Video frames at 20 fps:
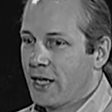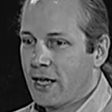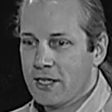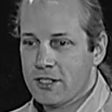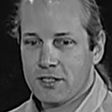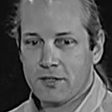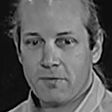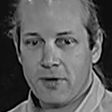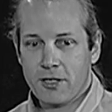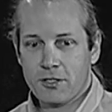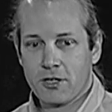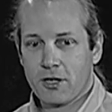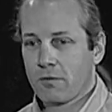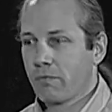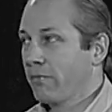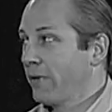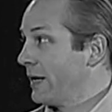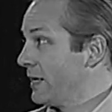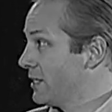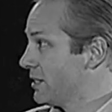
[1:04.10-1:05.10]

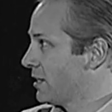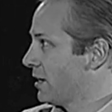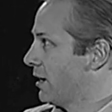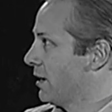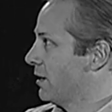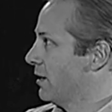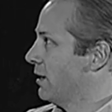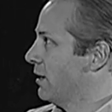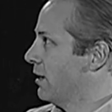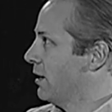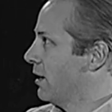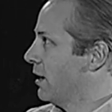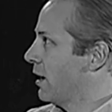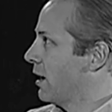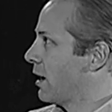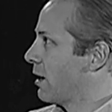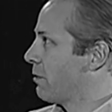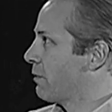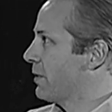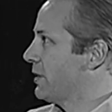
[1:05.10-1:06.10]
asymmetric based on
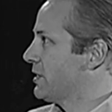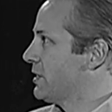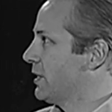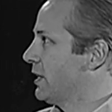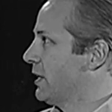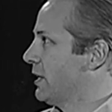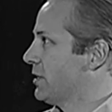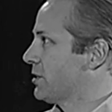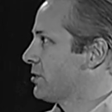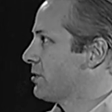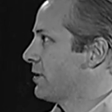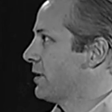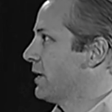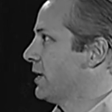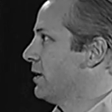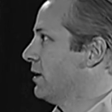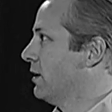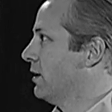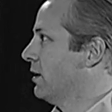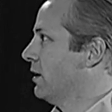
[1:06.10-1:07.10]
our recent
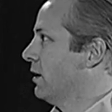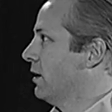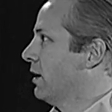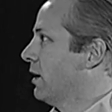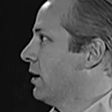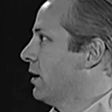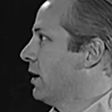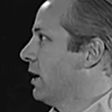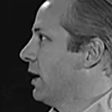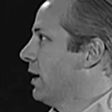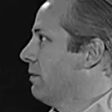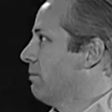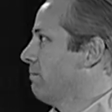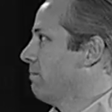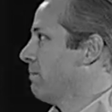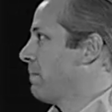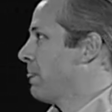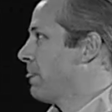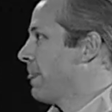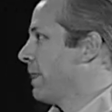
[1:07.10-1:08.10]
history on
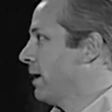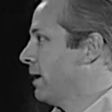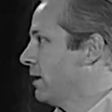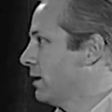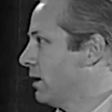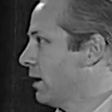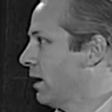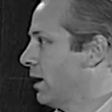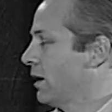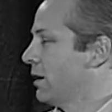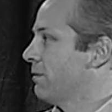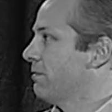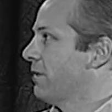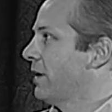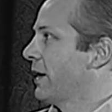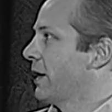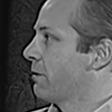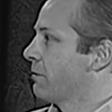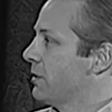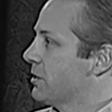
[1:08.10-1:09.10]
a
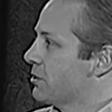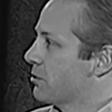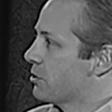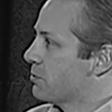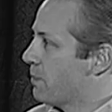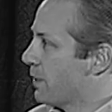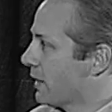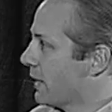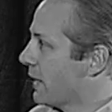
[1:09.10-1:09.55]
finite resource. But